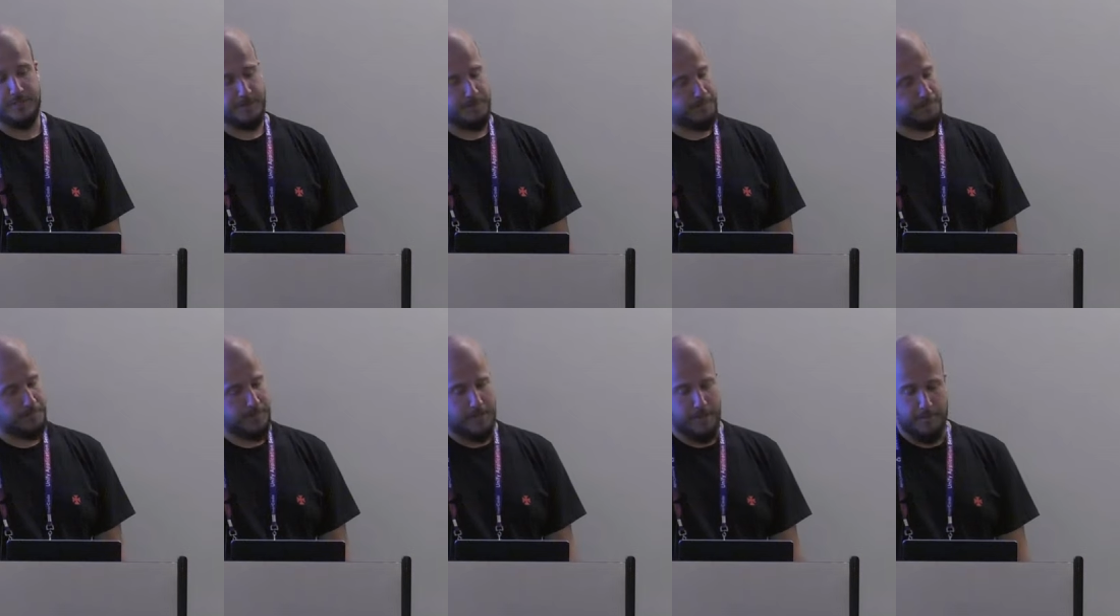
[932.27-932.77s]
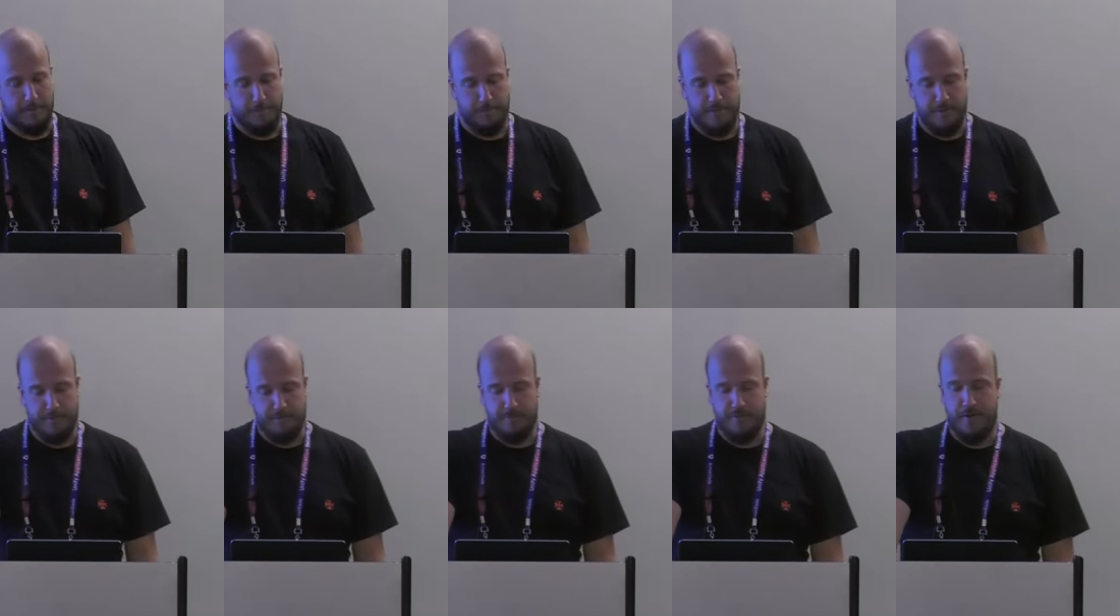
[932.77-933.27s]
it can
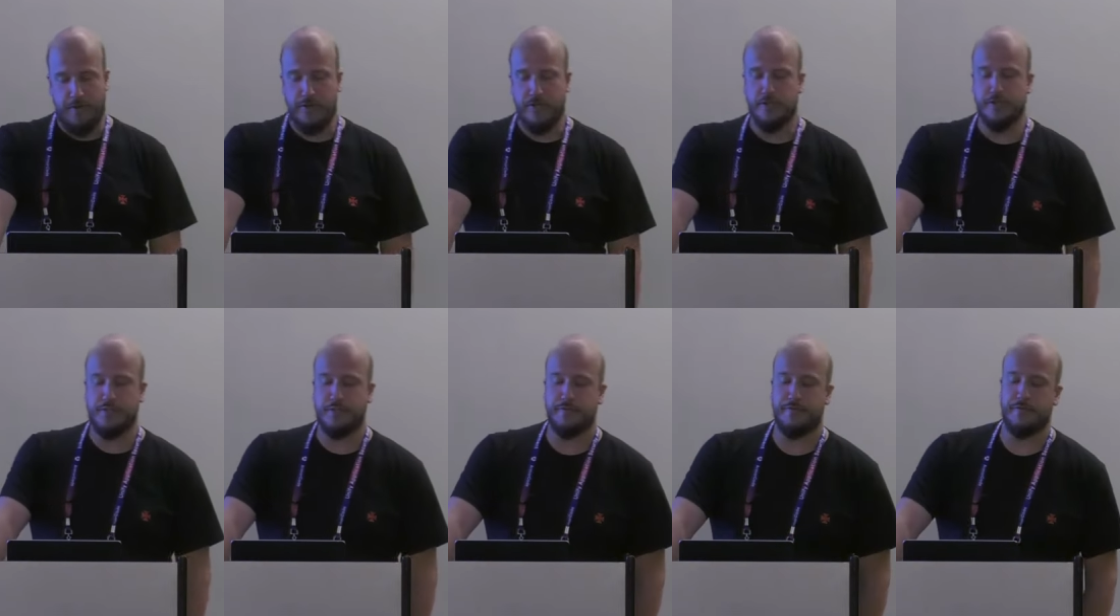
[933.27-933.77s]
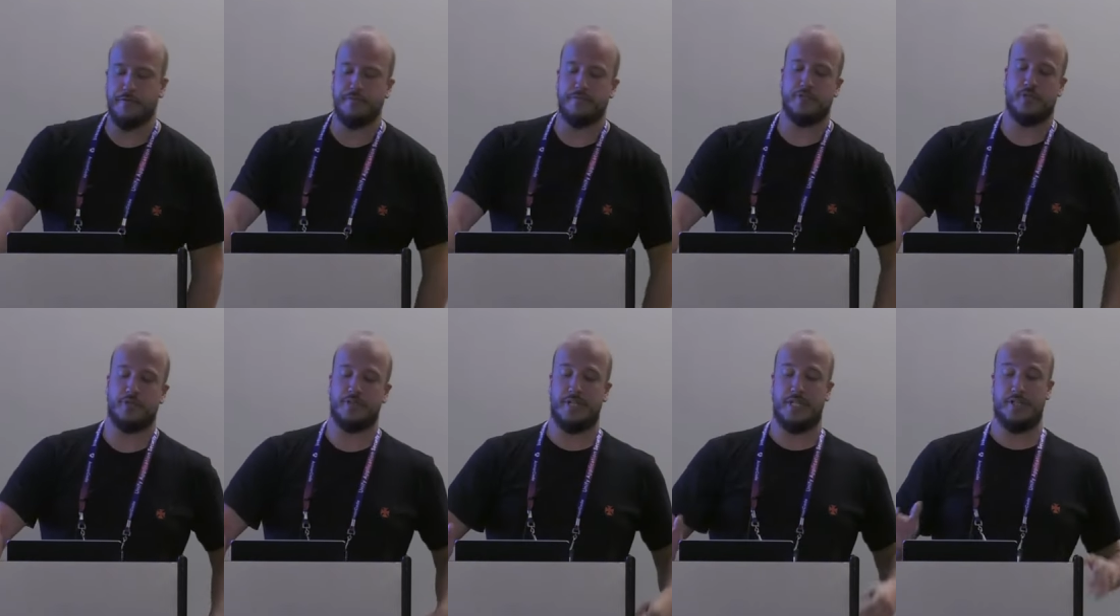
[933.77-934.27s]
be very useful
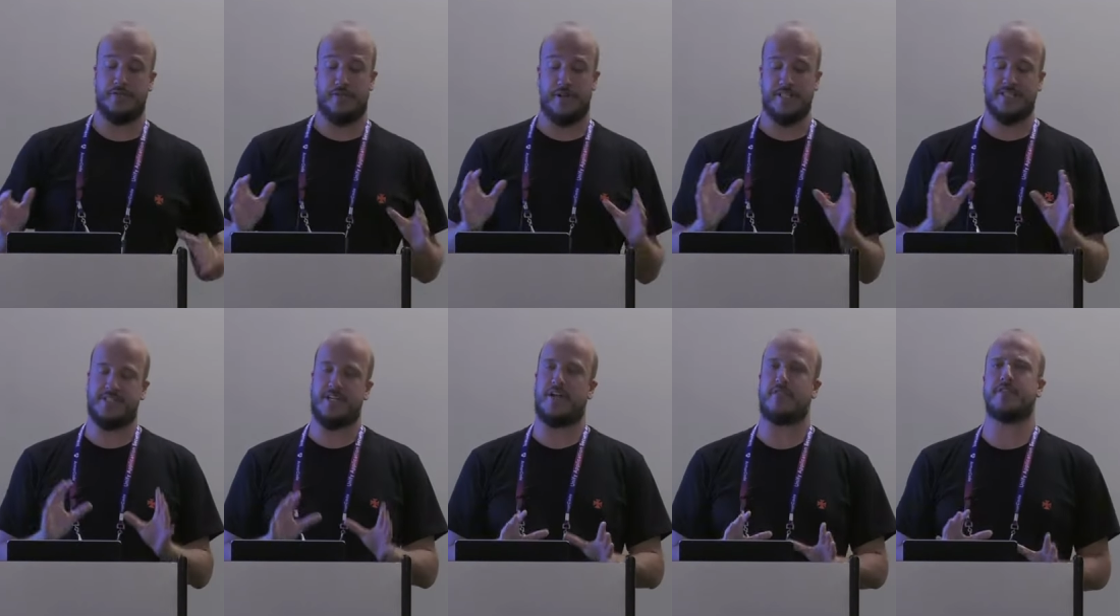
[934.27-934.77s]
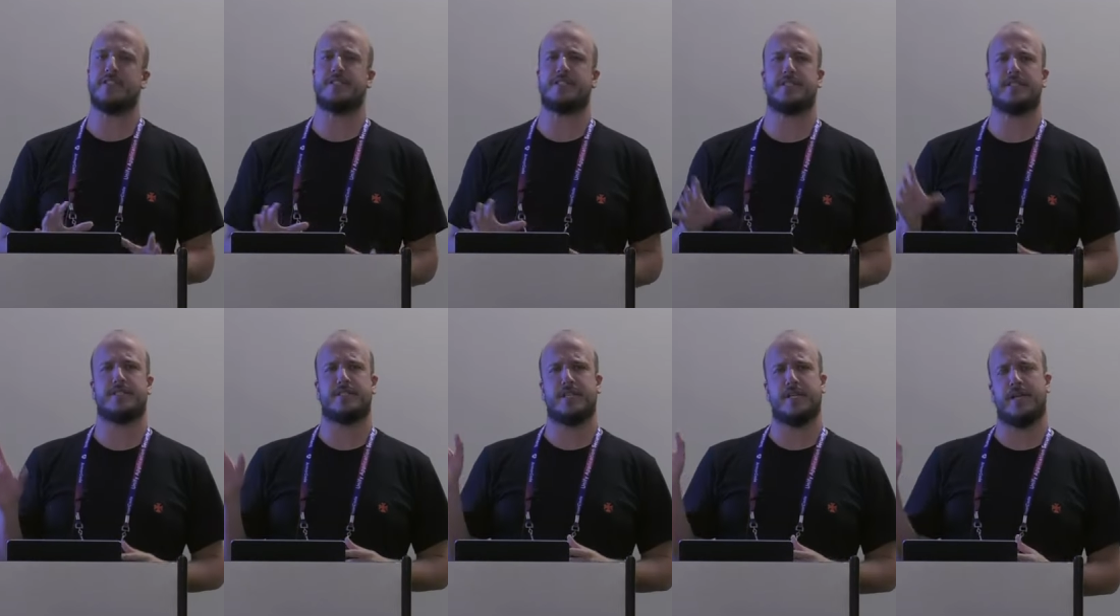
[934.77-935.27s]
to identify
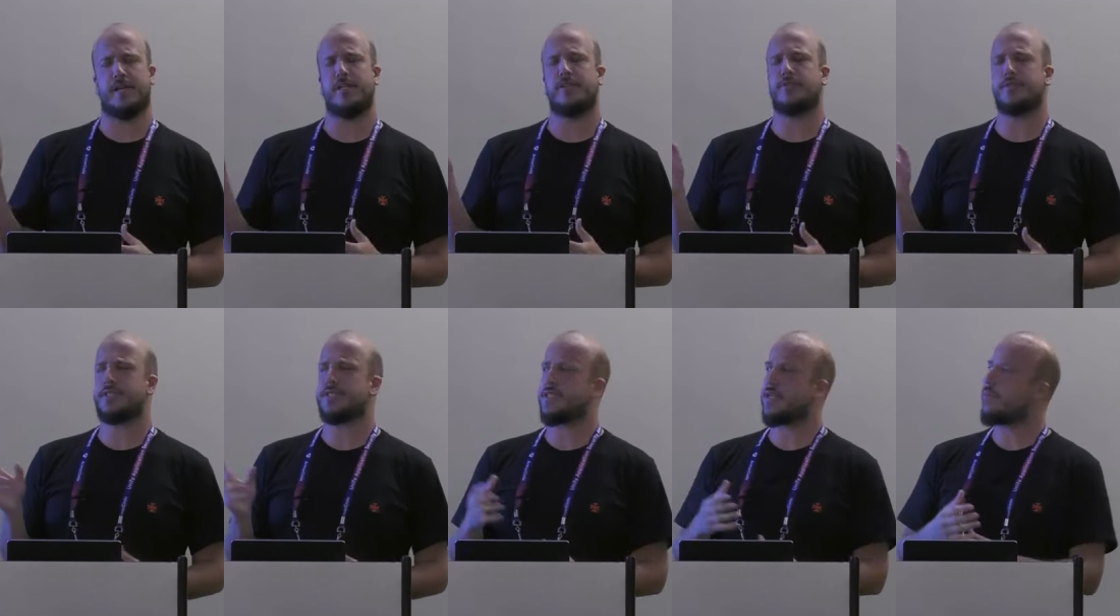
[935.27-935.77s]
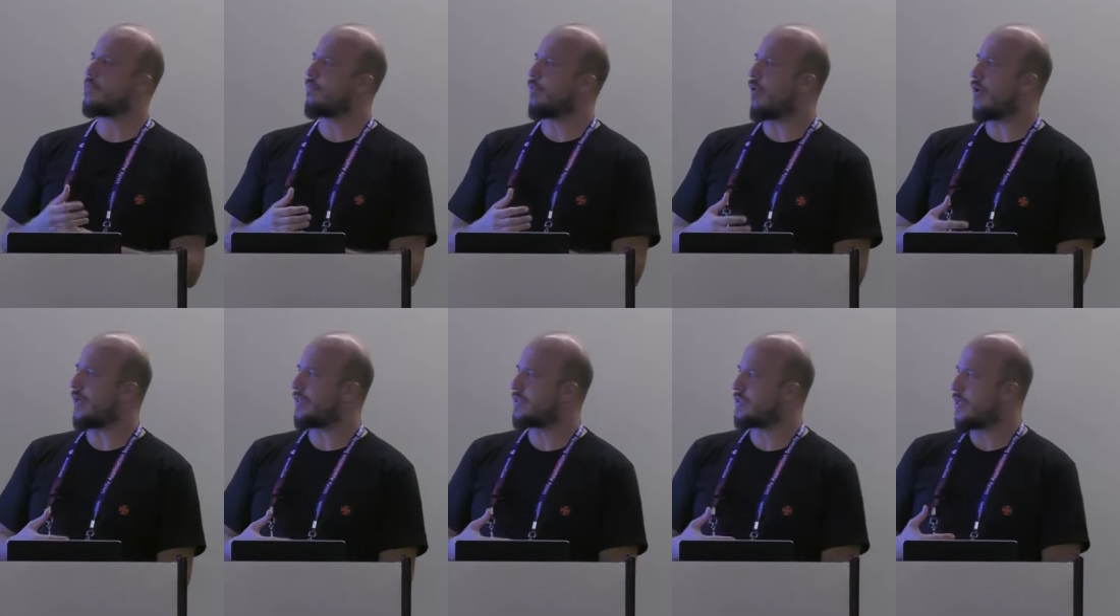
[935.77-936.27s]
service. It's an interesting
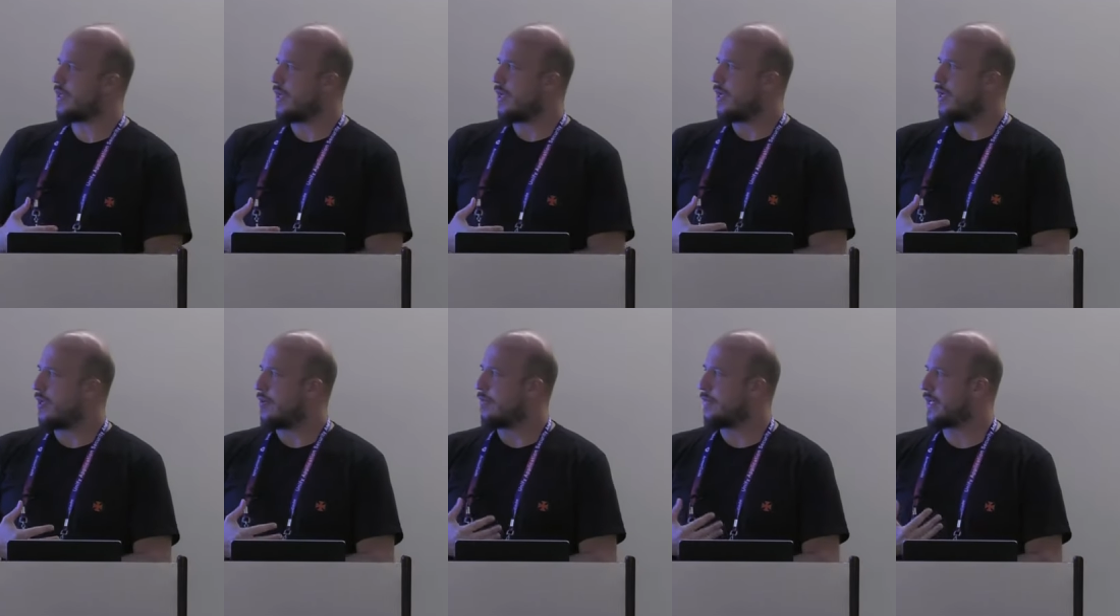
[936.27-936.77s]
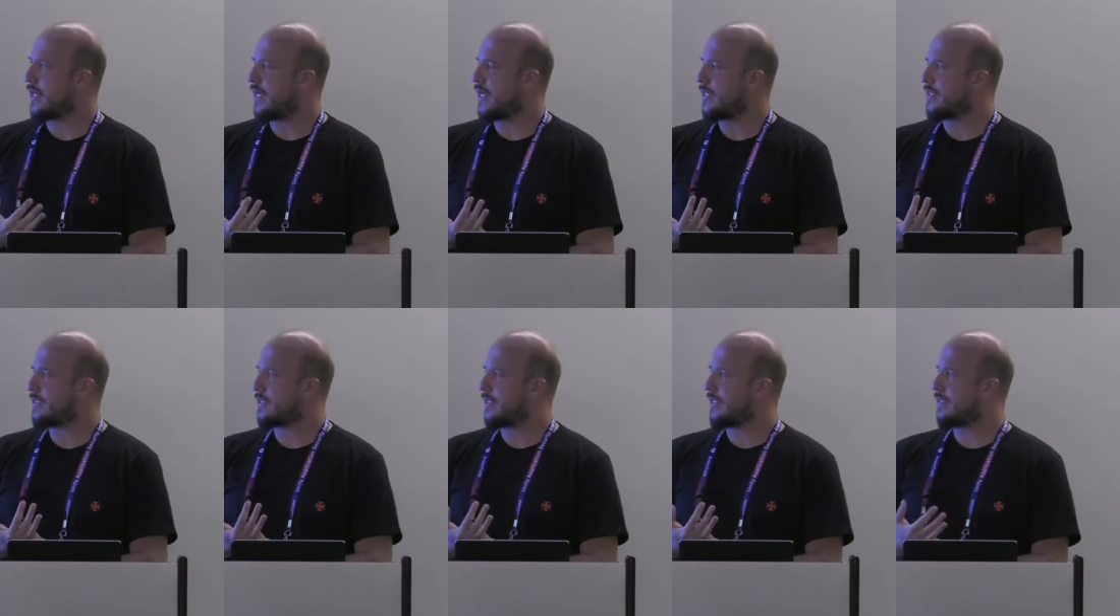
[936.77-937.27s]
point
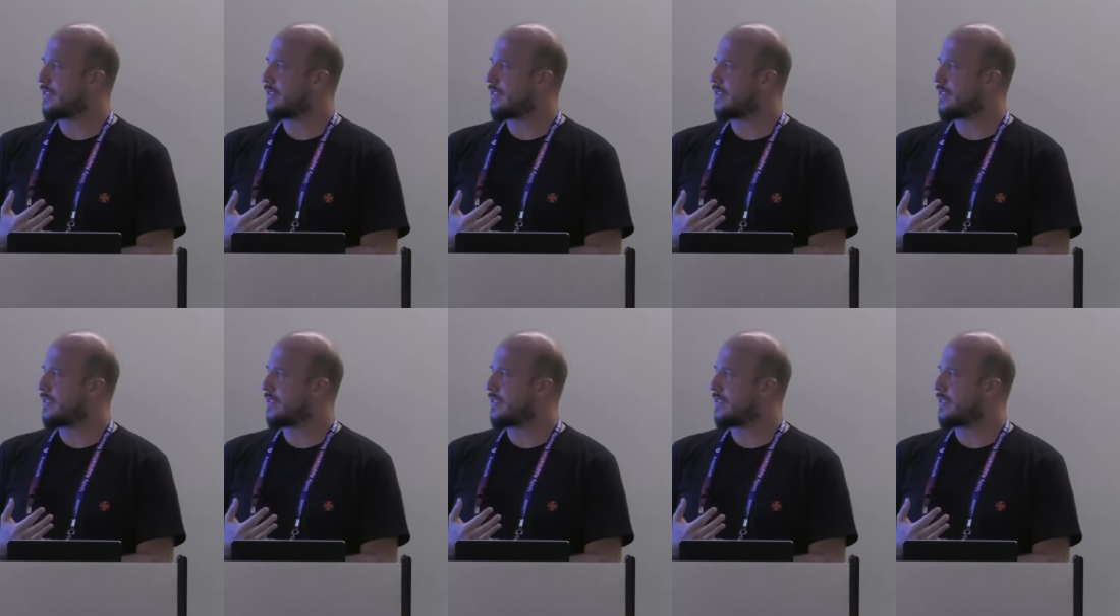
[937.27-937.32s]
because